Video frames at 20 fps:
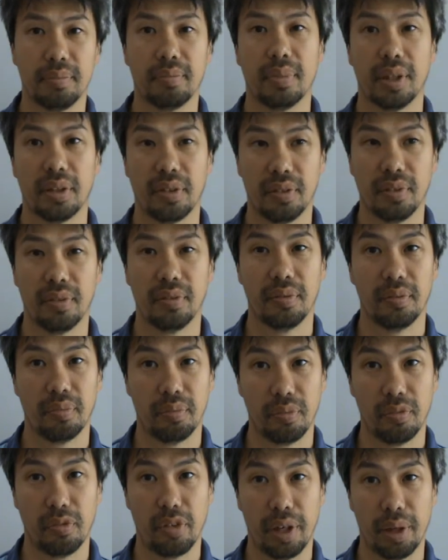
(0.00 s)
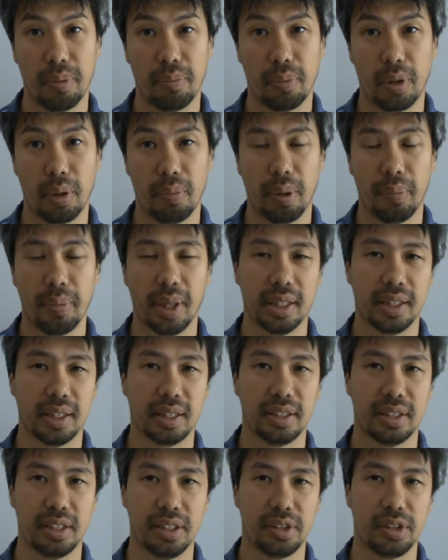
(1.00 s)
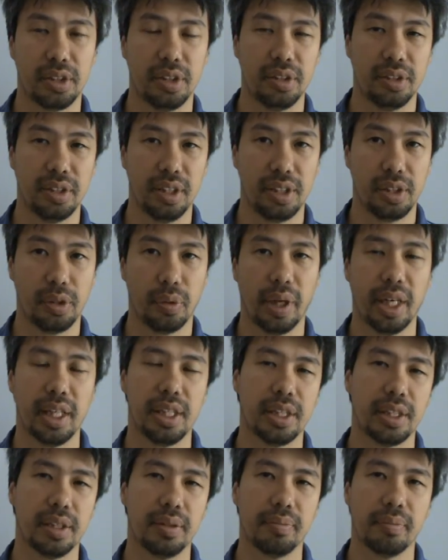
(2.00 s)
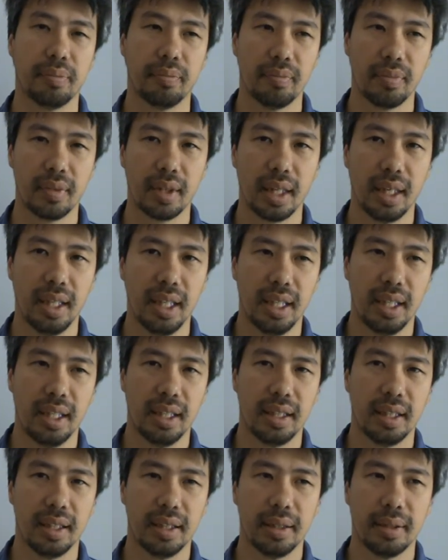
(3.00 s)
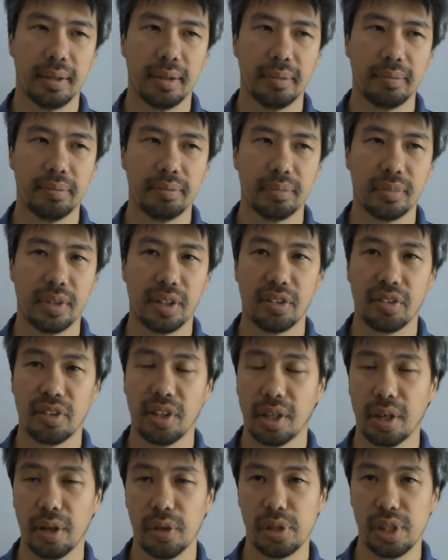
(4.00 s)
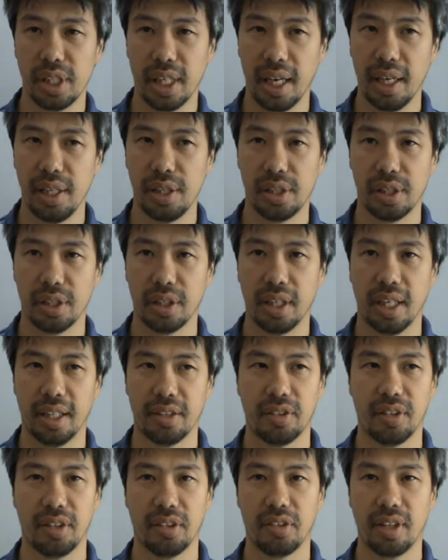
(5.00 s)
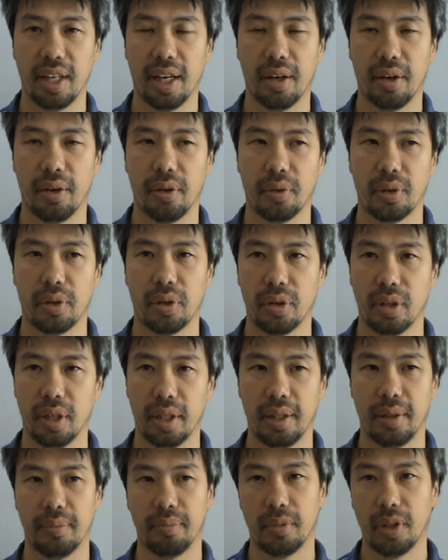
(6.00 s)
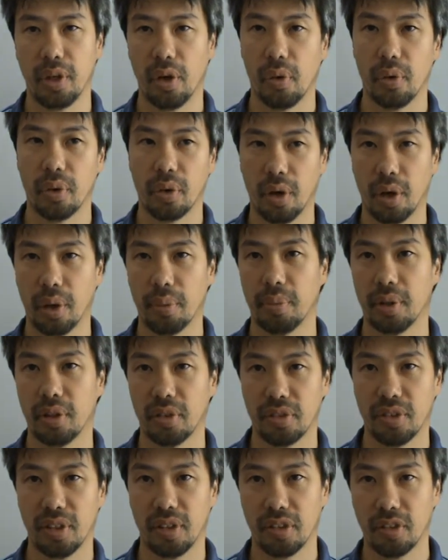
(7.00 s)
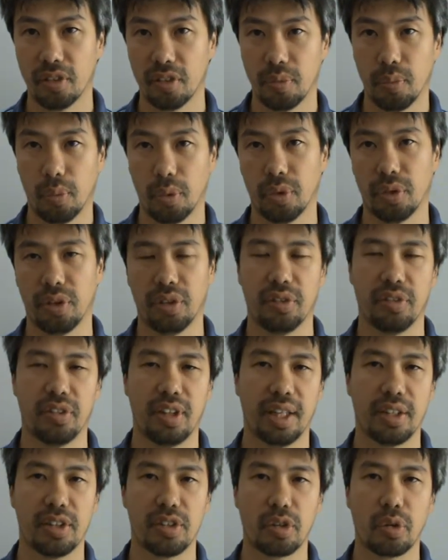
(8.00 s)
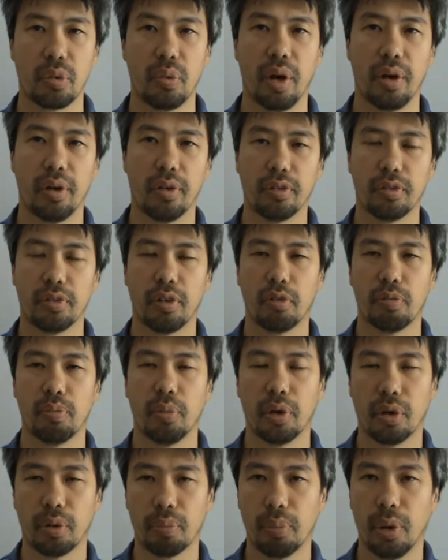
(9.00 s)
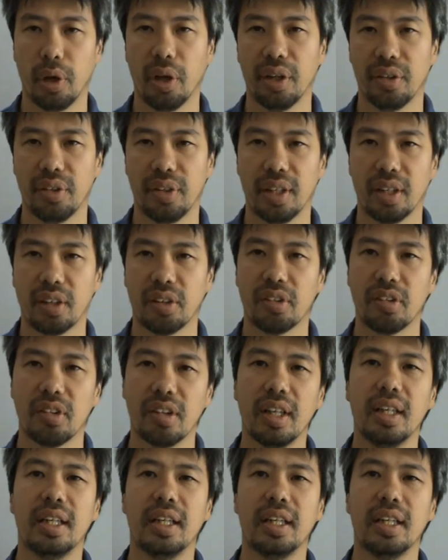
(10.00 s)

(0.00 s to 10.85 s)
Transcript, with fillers: But very problematic situation. Um, this negotiation, as it is now currently going on, because this is more the status quo of, of modern politics,